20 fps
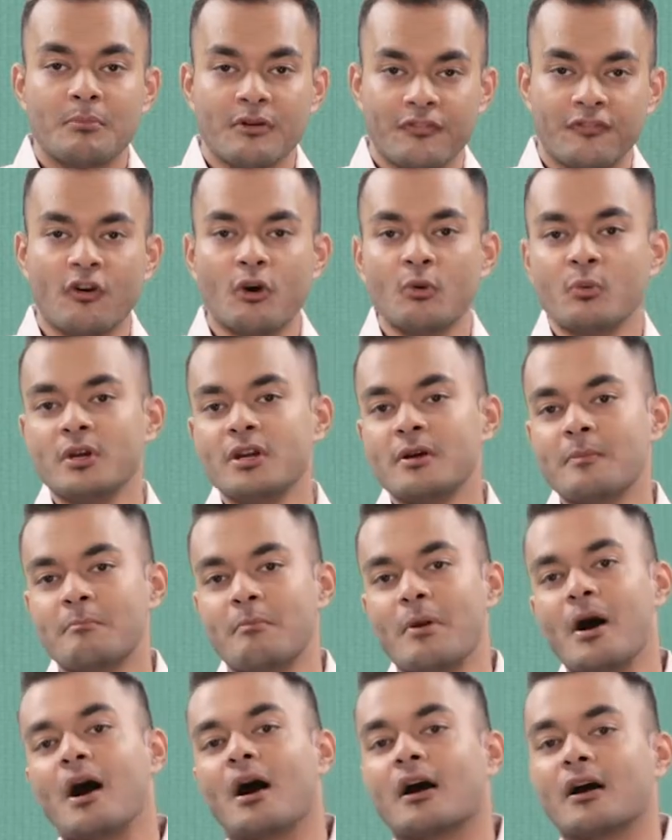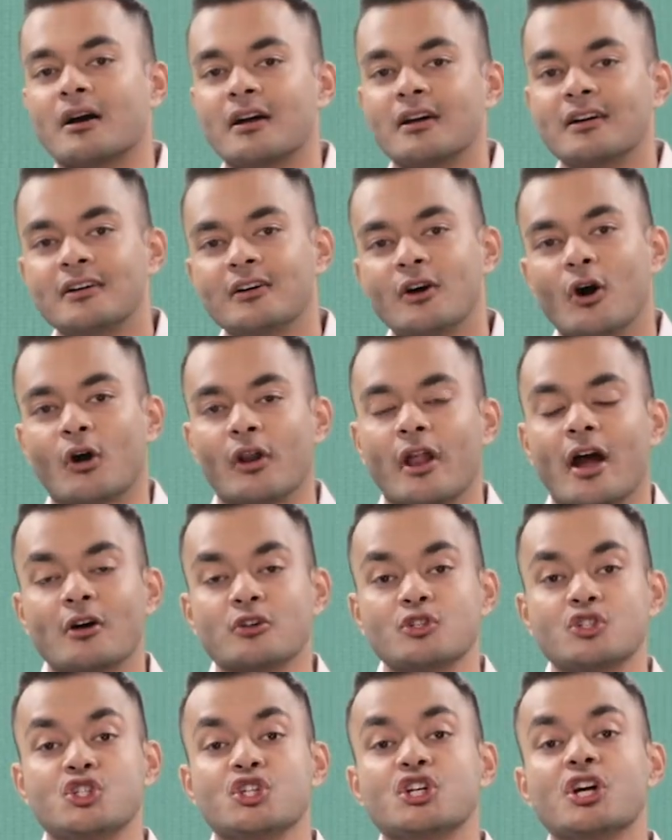Before we embark on
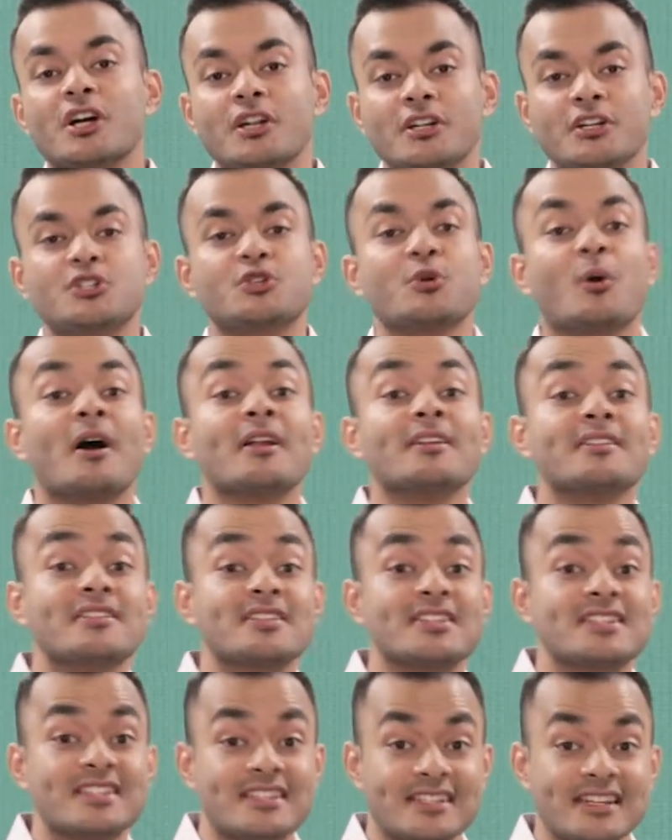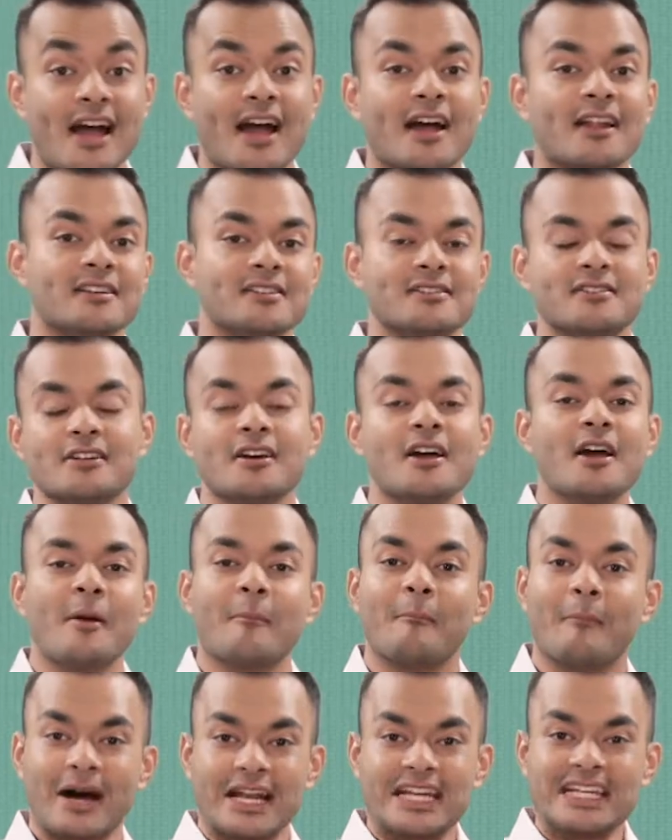our journey to understand
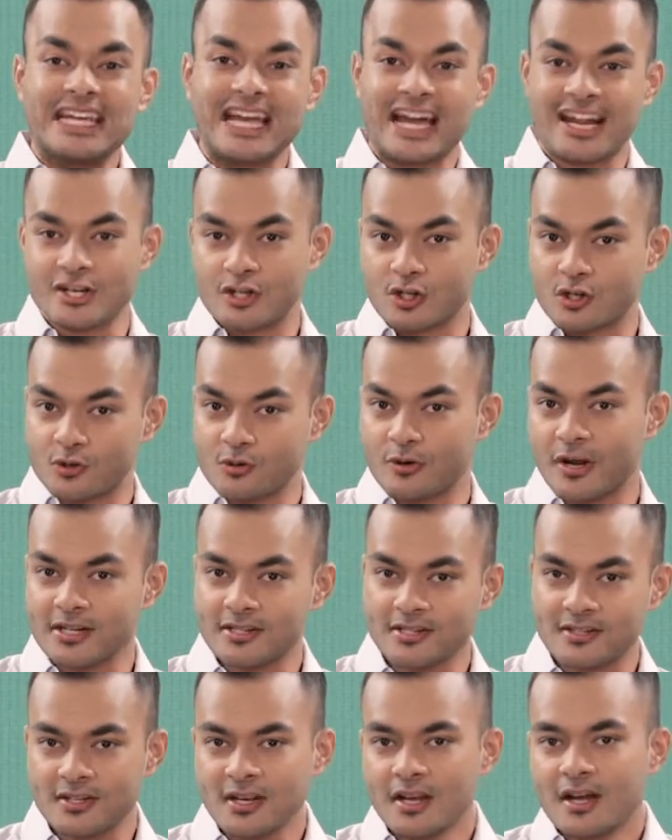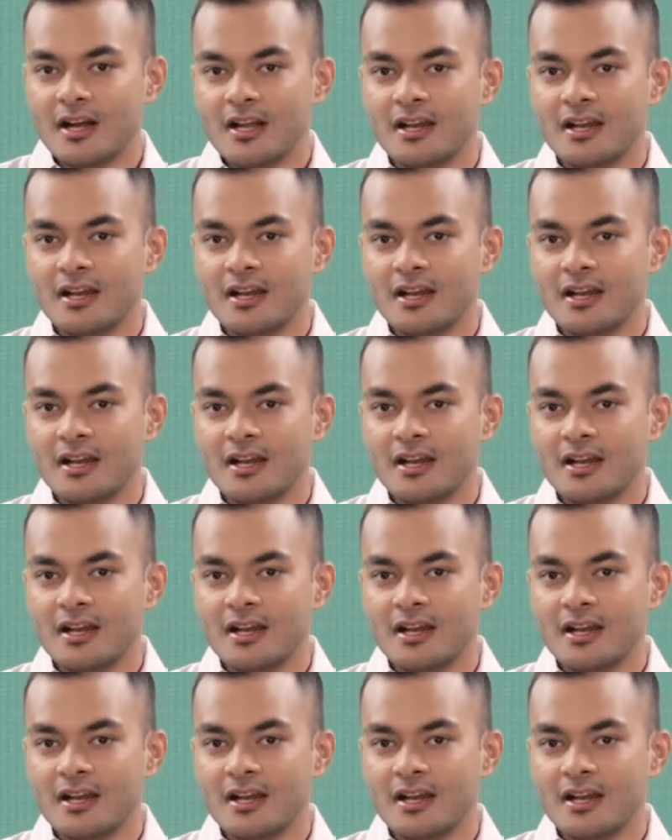money and credit,